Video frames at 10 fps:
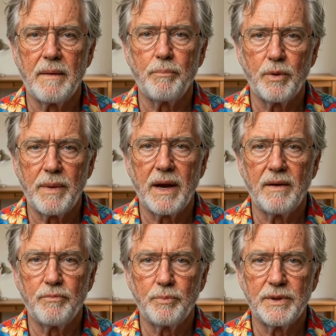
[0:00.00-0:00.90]

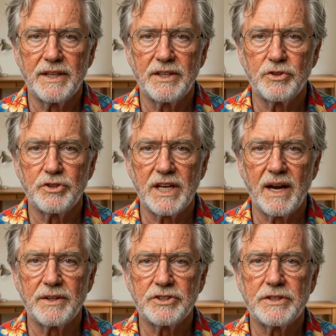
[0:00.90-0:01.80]
Prepare for potential
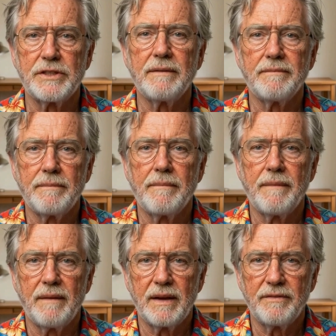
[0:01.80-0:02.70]
challenges.
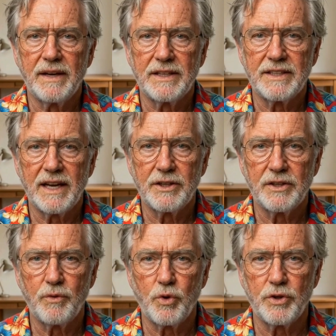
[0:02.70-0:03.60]
If an
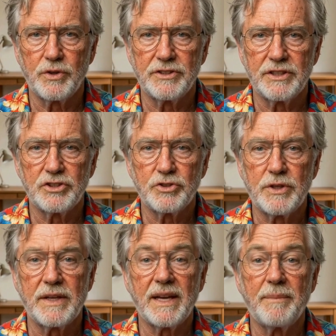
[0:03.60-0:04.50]
executive order is issued
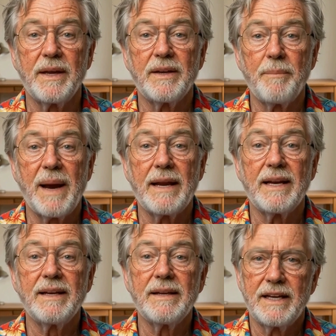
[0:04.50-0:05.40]
attempting to
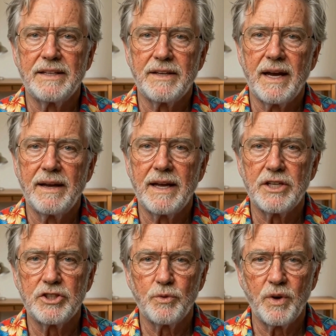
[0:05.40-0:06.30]
mandate things like
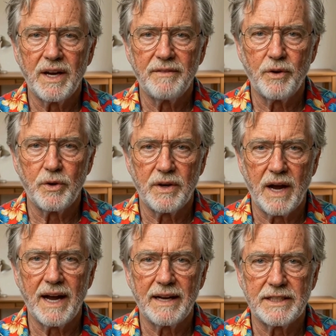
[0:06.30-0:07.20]
nationwide voter
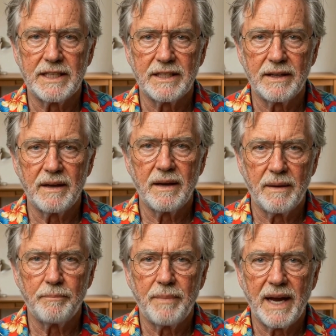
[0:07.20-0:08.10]
ID,
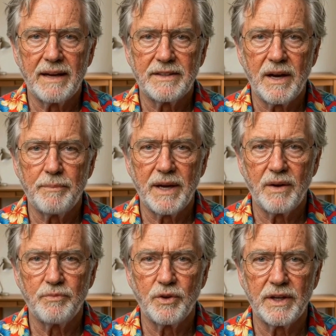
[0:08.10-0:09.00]
bans on
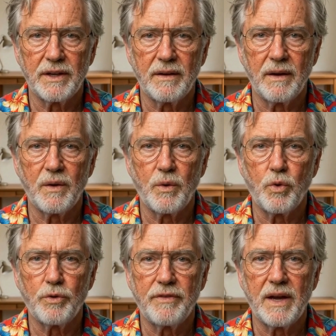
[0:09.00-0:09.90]
mail voting,
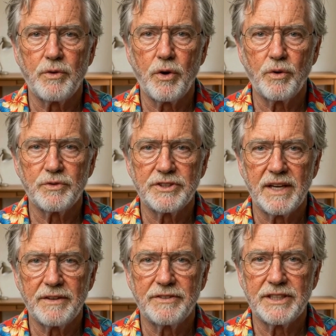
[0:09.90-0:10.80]
or federal
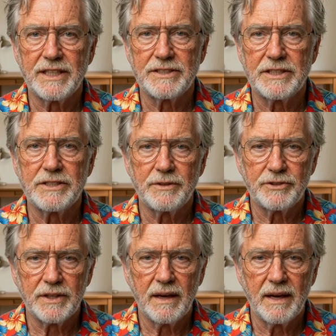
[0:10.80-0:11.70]
oversight of state
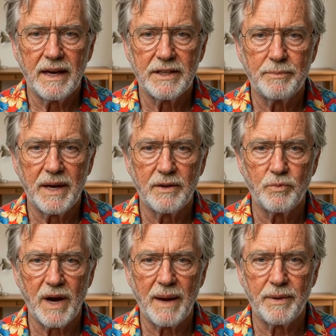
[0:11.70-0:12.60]
systems, expect
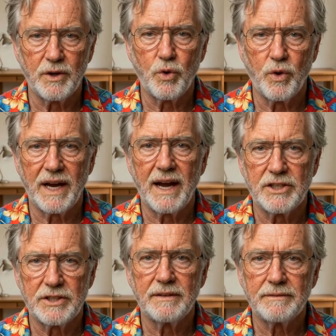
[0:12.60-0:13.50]
rapid court
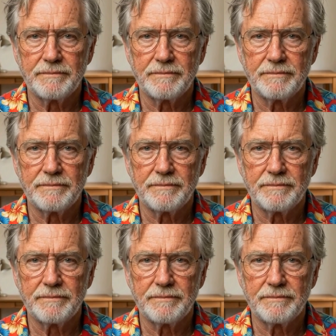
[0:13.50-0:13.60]
action.